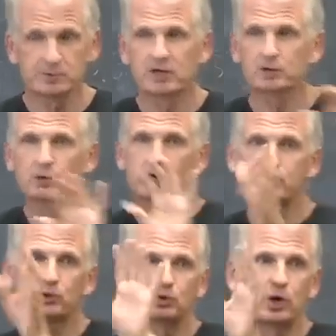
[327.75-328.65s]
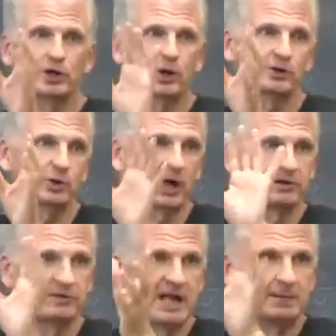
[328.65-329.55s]
and you're also kind
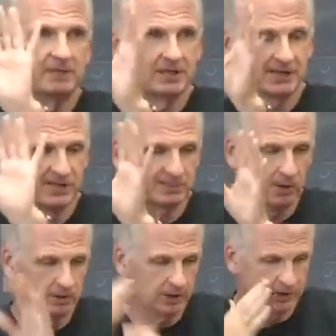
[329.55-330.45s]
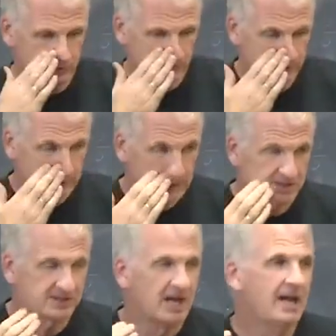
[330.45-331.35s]
of naming it as a smaller country than it
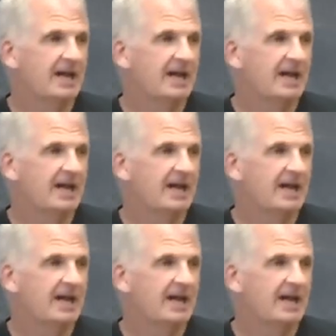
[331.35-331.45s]
is,